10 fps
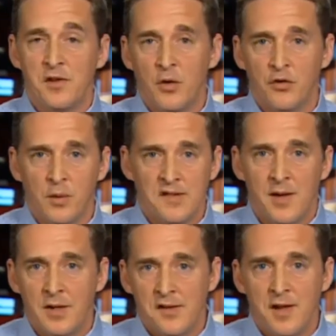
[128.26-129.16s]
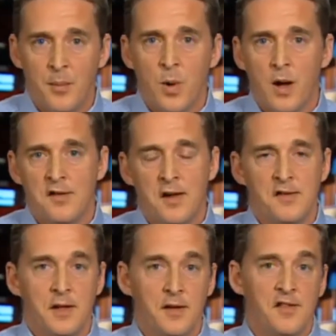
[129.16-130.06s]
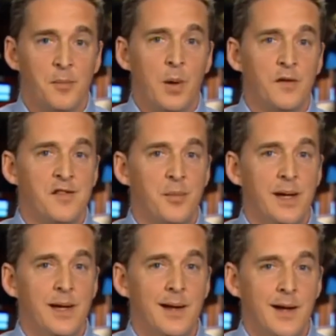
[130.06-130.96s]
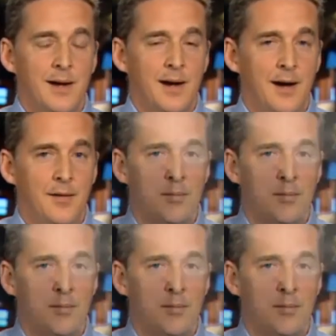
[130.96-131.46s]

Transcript: to go through a seven step process, and it's supposed to be uh,